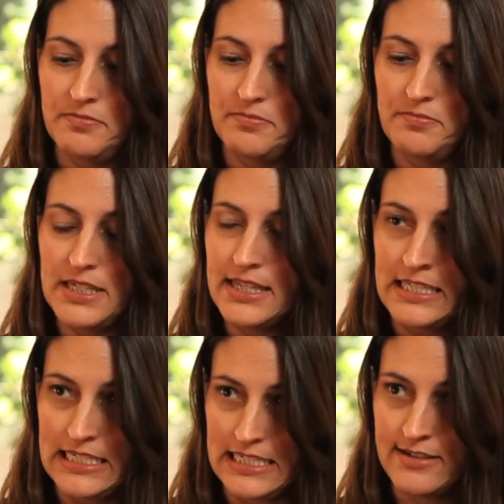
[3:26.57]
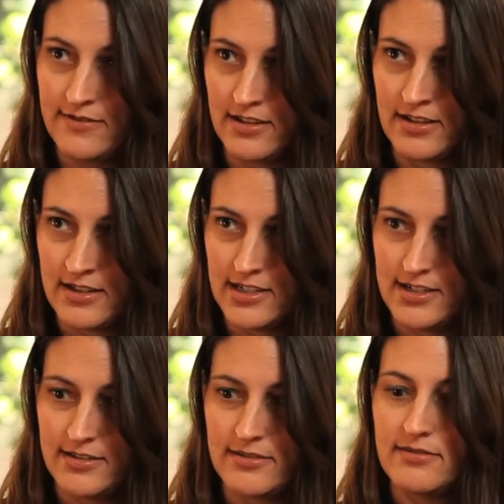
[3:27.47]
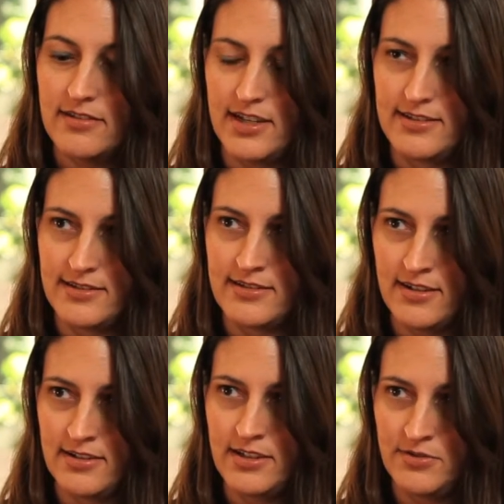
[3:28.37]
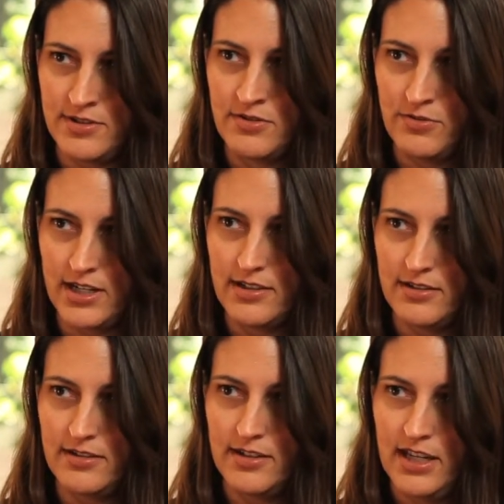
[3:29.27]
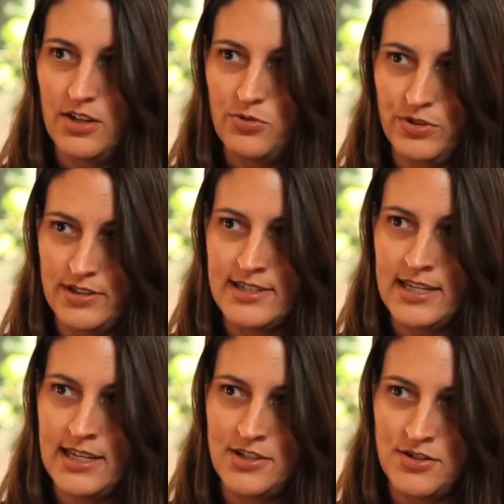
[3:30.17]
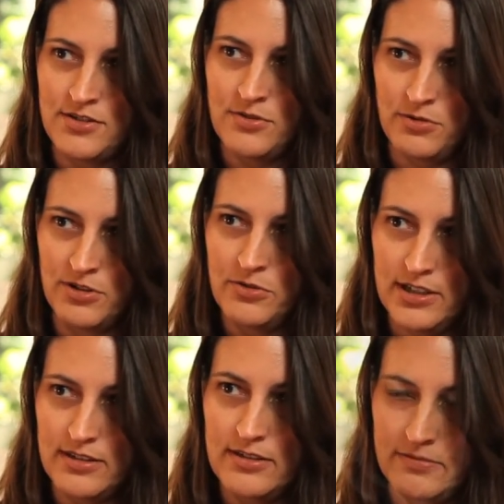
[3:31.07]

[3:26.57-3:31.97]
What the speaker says: meet the needs of the client, I decided he was the right real estate agent to work with.